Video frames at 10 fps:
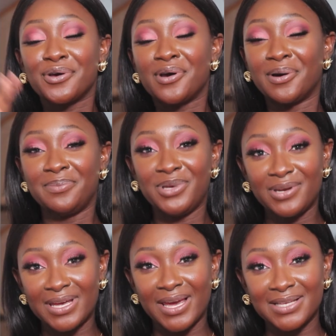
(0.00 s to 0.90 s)

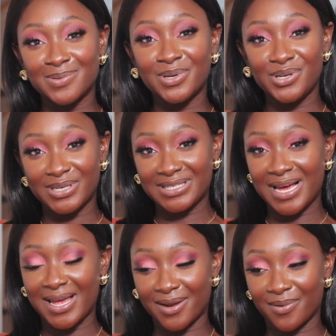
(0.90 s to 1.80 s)
communicate when you're
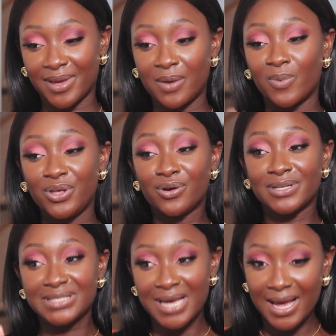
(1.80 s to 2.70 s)
tired, okay? When you're
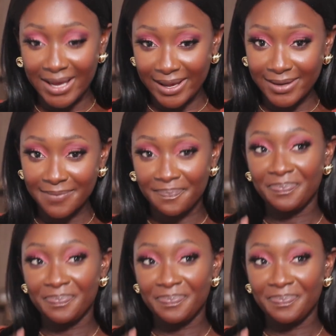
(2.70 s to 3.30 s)
tired,